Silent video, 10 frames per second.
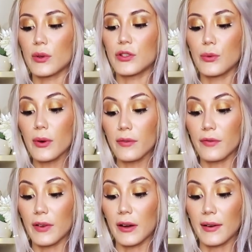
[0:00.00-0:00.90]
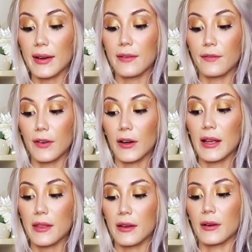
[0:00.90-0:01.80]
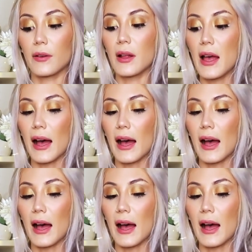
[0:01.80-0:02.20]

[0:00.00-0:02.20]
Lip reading: is you are very, very ethereal.